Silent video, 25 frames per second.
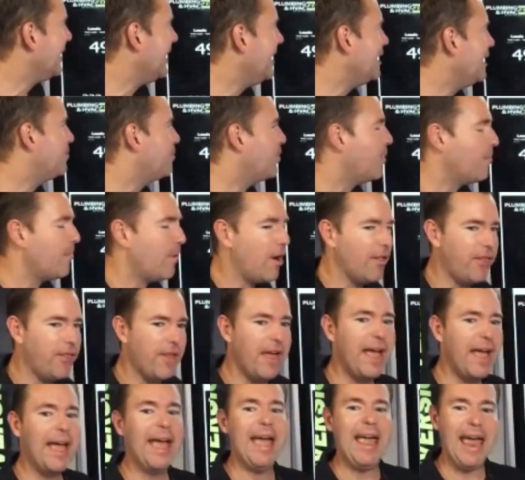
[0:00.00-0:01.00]
leads per month.
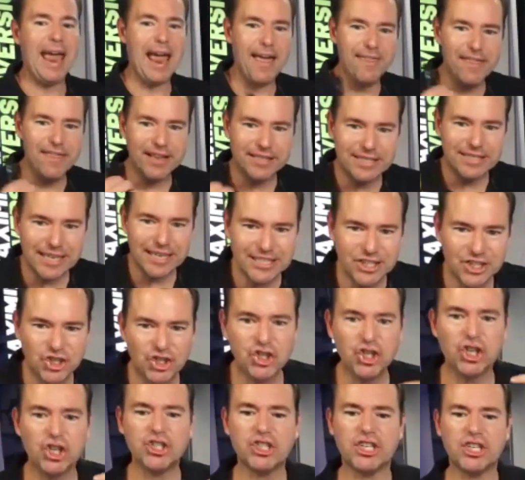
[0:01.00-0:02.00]
And this has
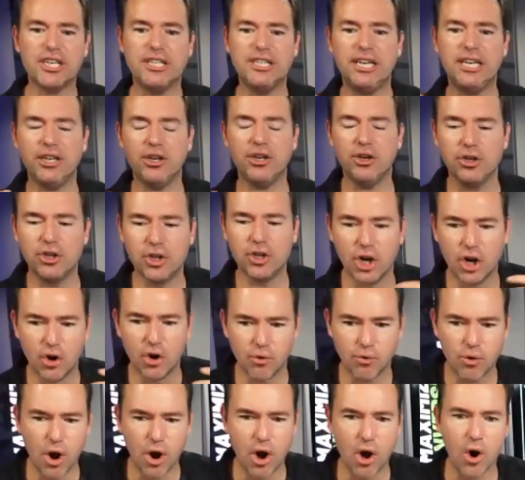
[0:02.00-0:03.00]
just continued to
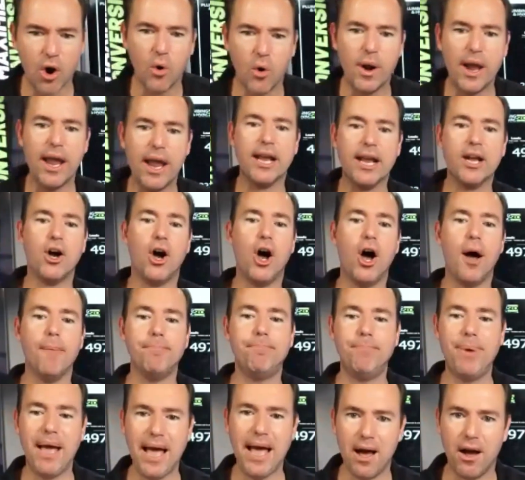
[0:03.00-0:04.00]
grow and
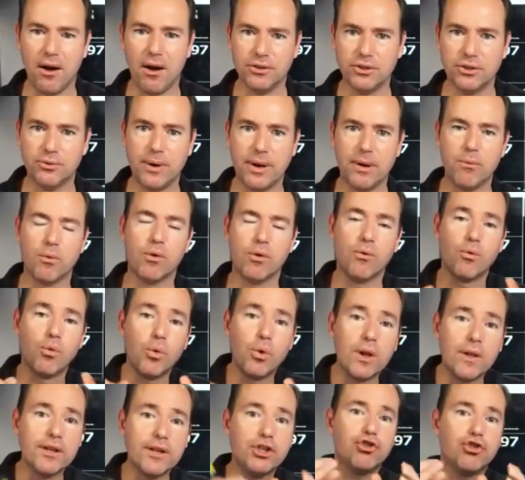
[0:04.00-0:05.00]
compound, right? We're
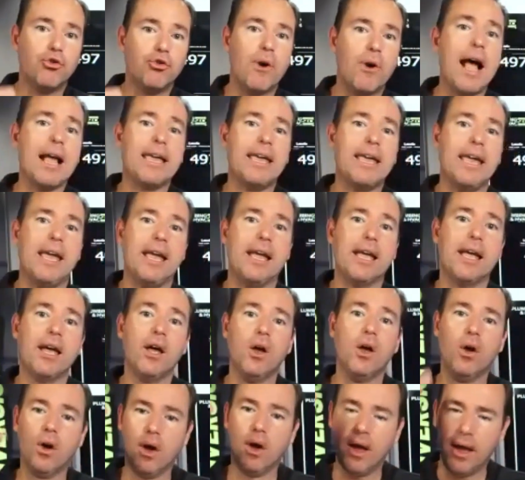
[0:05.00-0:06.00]
really tracking
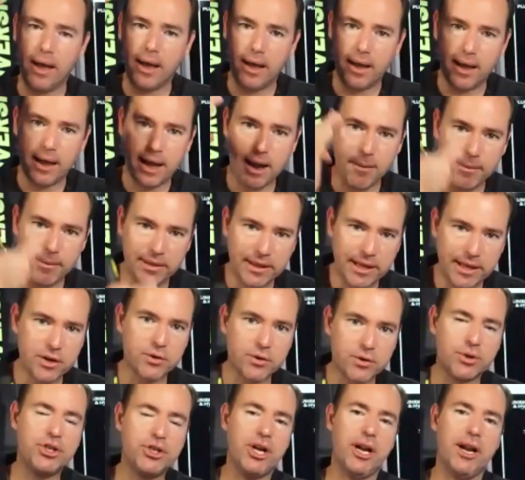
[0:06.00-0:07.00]
how many leads
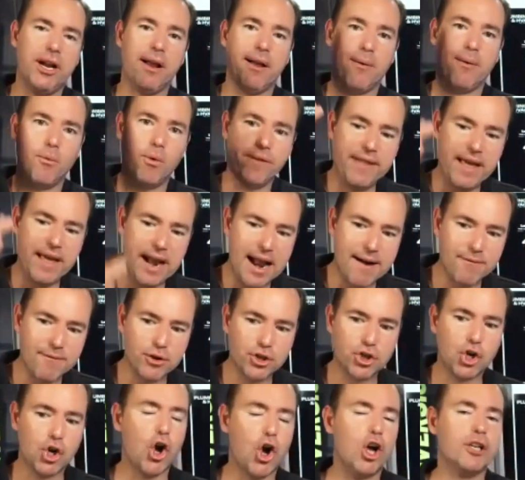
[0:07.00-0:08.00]
we're generating, what that
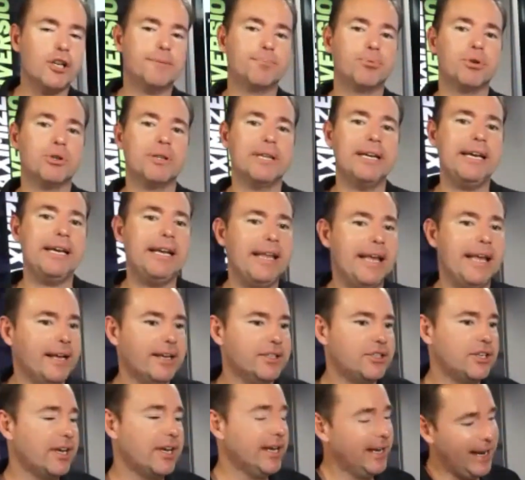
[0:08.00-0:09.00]
average cost per lead
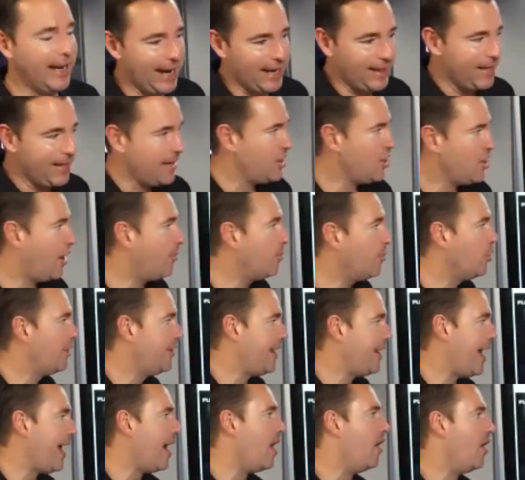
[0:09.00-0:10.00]
is, and then double
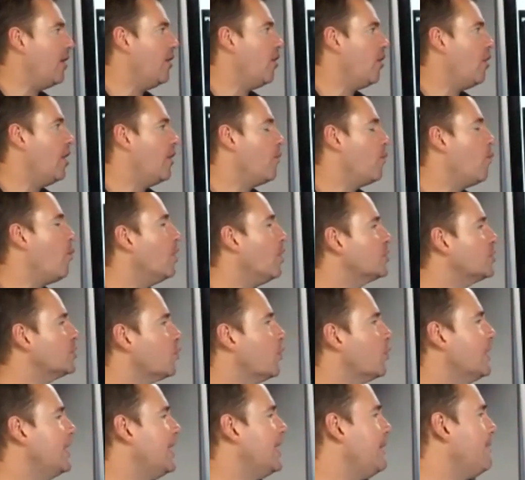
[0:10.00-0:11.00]
down on what's
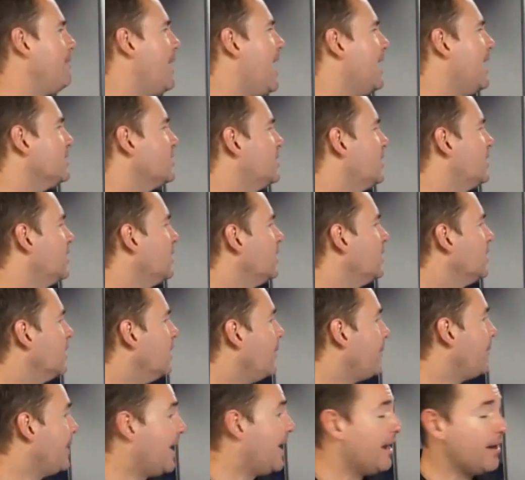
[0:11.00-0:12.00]
working best.
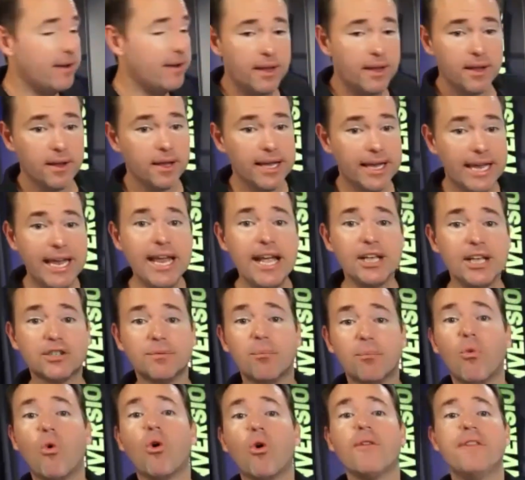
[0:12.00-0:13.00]
And he has
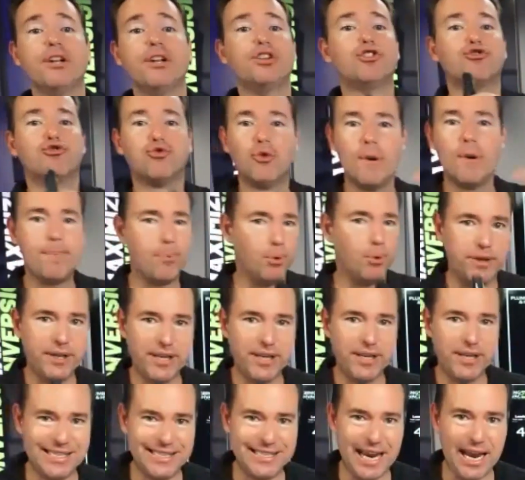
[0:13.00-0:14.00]
more than tripled
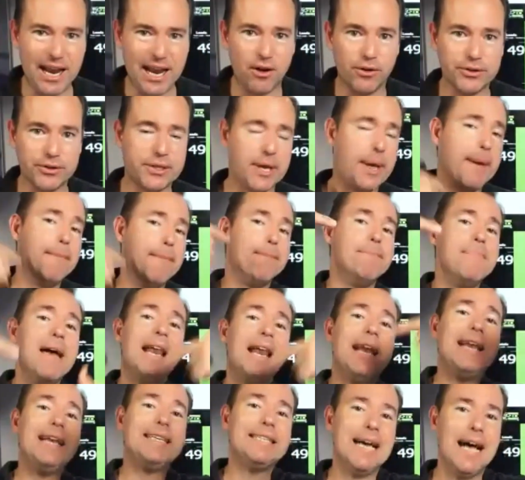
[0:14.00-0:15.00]
his sales
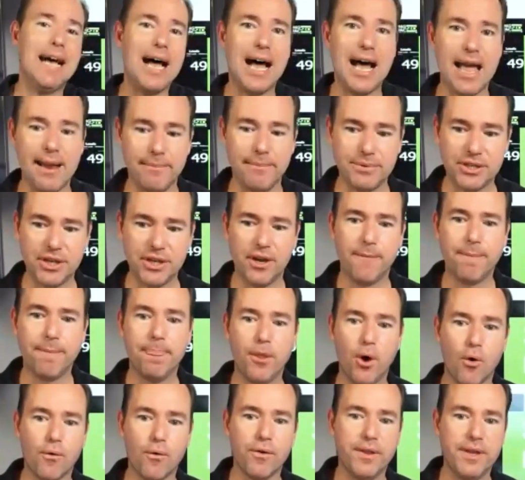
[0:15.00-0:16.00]
many times
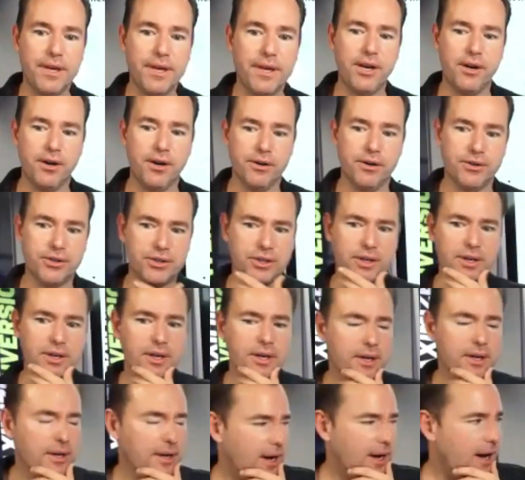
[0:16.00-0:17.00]
over the years.
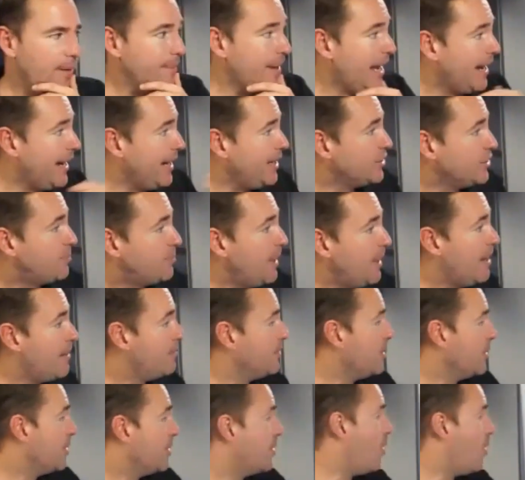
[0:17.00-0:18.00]
And he's been
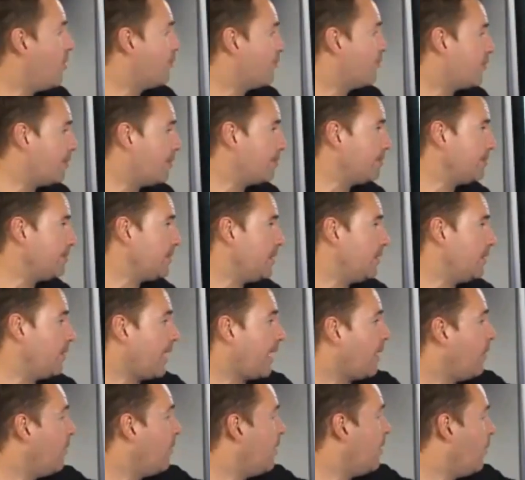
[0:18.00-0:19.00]
able to go from,
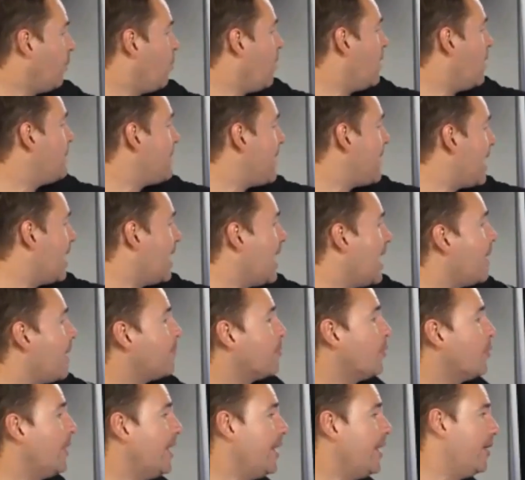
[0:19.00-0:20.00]
like a one-man
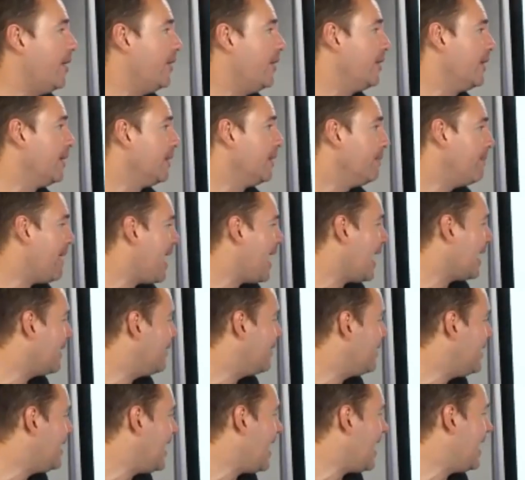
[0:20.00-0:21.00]
operator back in
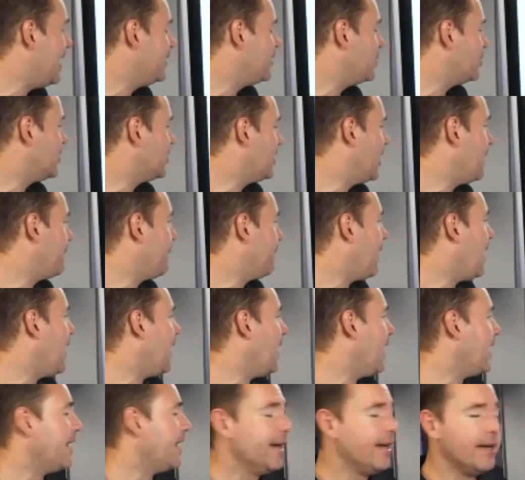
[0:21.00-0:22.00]
the day, just getting
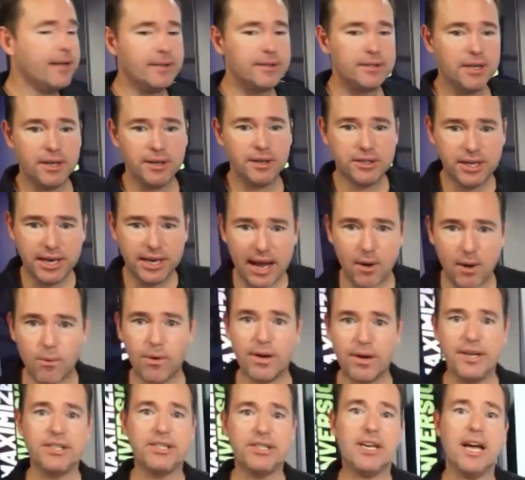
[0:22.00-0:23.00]
by, to now where
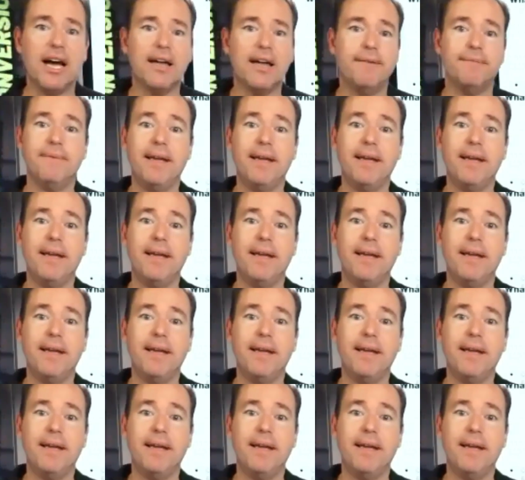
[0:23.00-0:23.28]
he's got